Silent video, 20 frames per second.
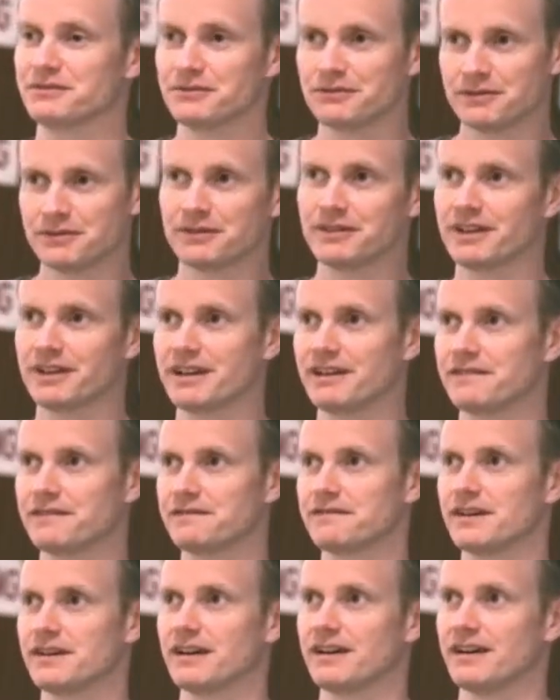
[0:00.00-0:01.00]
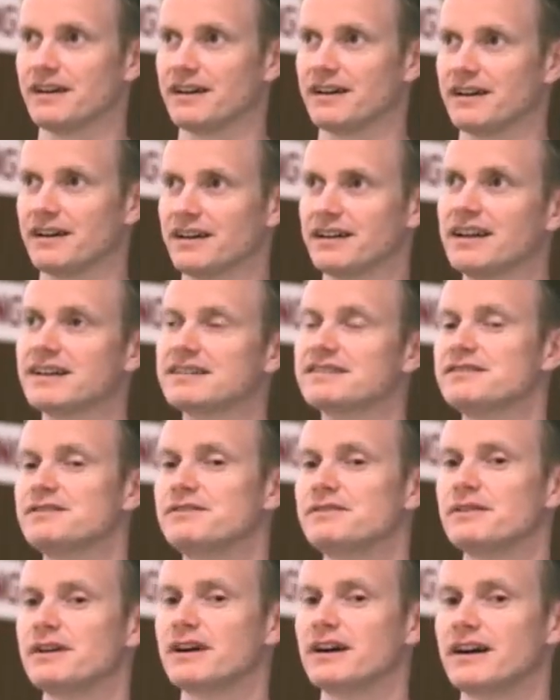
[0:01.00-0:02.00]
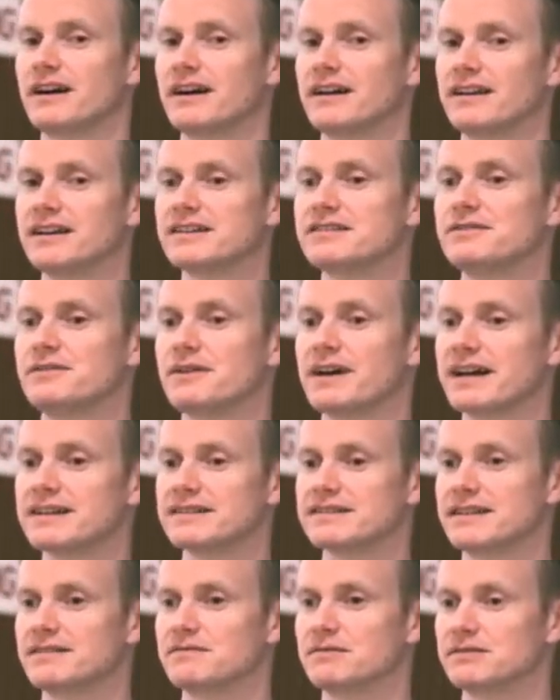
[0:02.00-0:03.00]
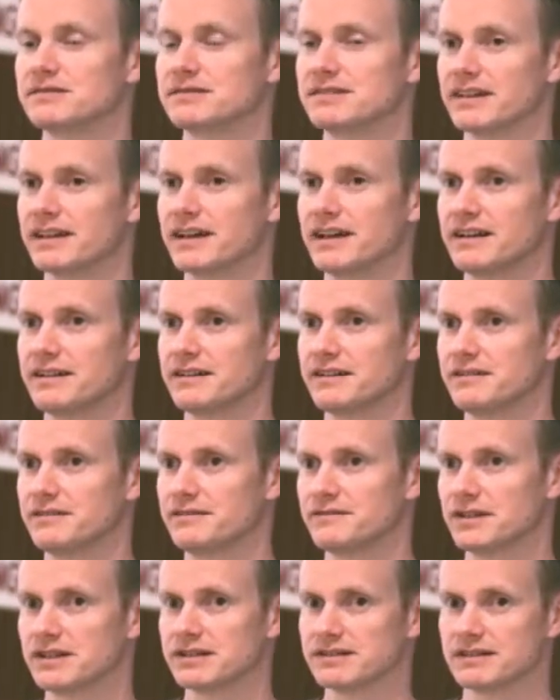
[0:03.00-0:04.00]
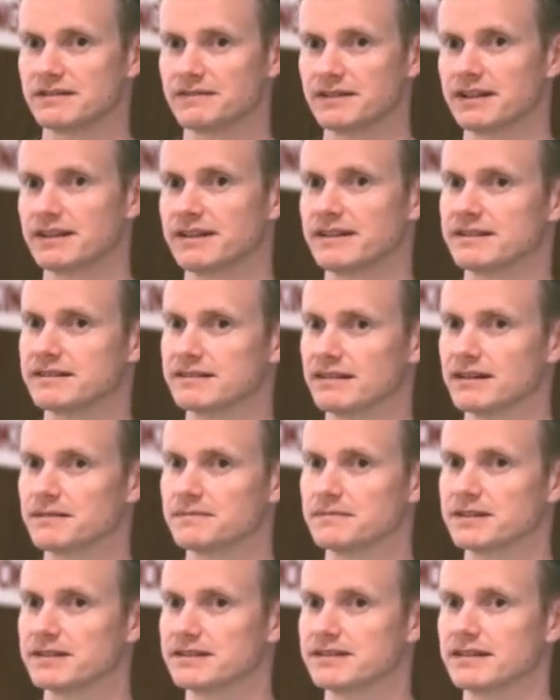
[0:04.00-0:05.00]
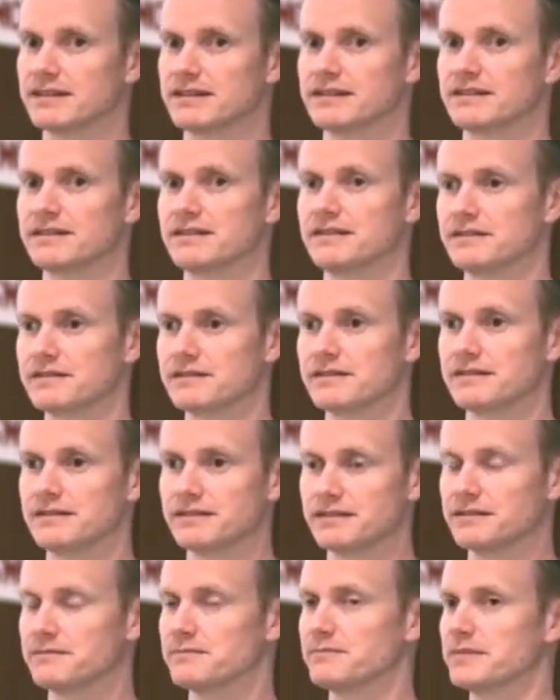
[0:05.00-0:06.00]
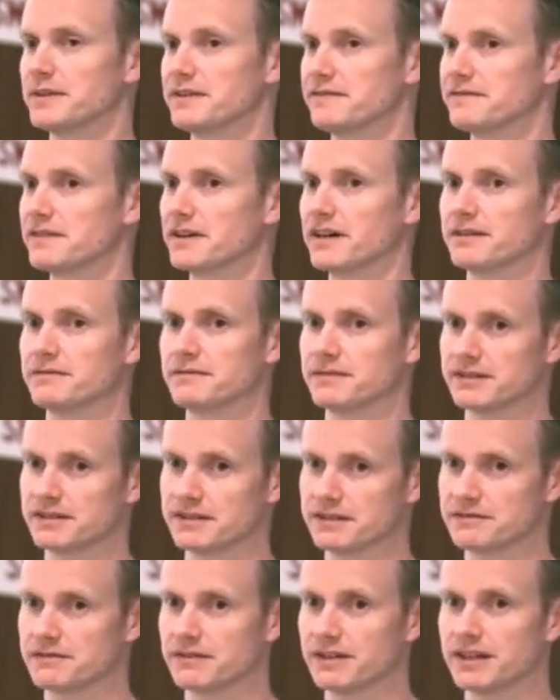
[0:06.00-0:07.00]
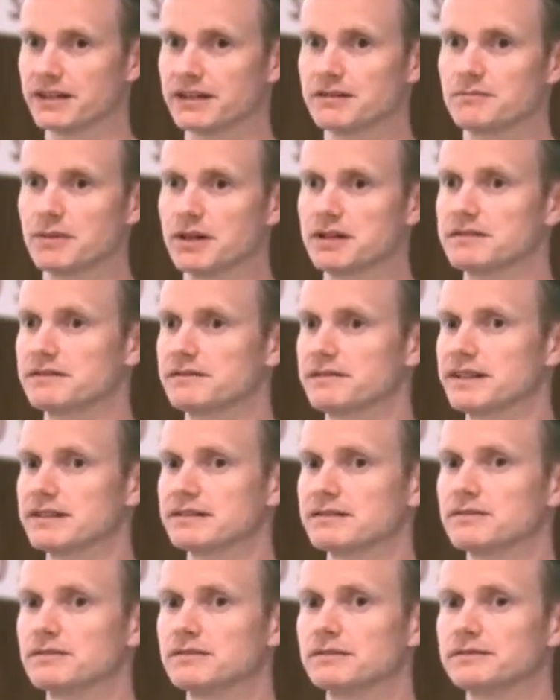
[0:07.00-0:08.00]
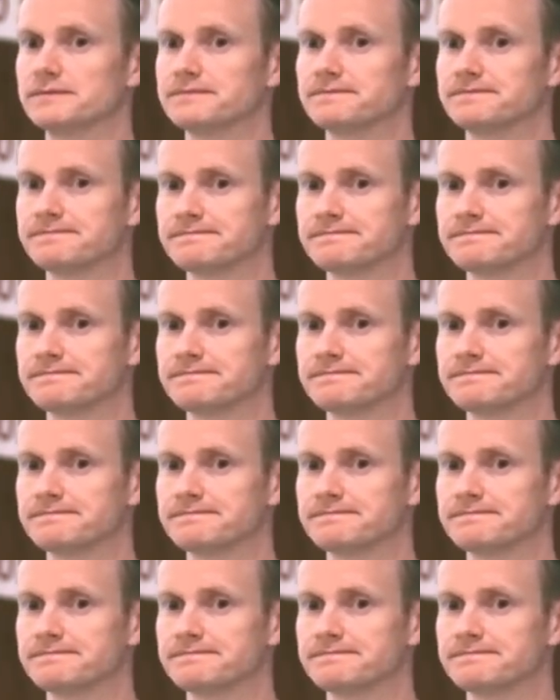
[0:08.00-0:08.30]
Or if unless you actually want to get a new version of any of these libraries, then you'd be fine with just running composer install.